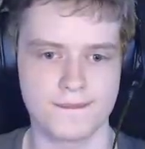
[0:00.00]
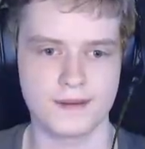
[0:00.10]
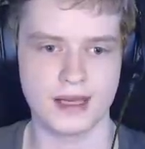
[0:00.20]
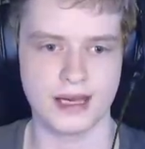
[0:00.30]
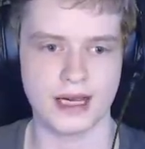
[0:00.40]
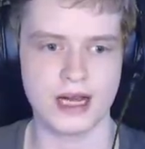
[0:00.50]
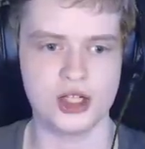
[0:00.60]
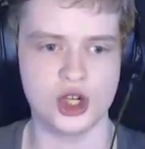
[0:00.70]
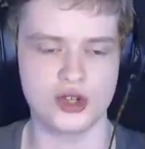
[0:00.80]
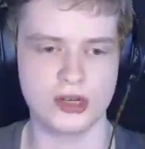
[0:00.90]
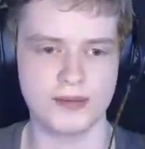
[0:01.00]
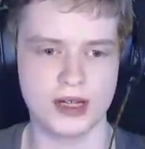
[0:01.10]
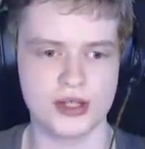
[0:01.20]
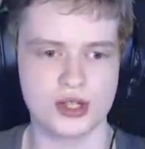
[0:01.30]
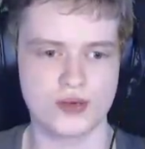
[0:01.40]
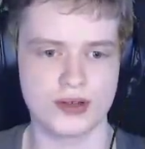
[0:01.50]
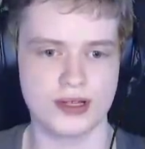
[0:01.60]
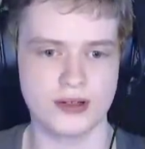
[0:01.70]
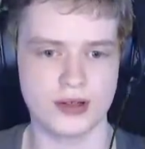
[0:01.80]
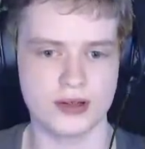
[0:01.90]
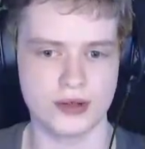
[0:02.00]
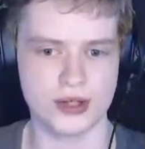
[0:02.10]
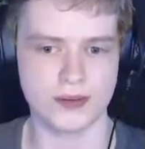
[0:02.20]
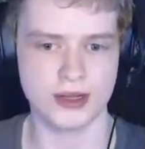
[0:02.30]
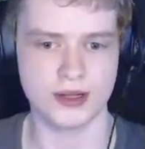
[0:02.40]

I gotta juke him because he's really cl- close to me.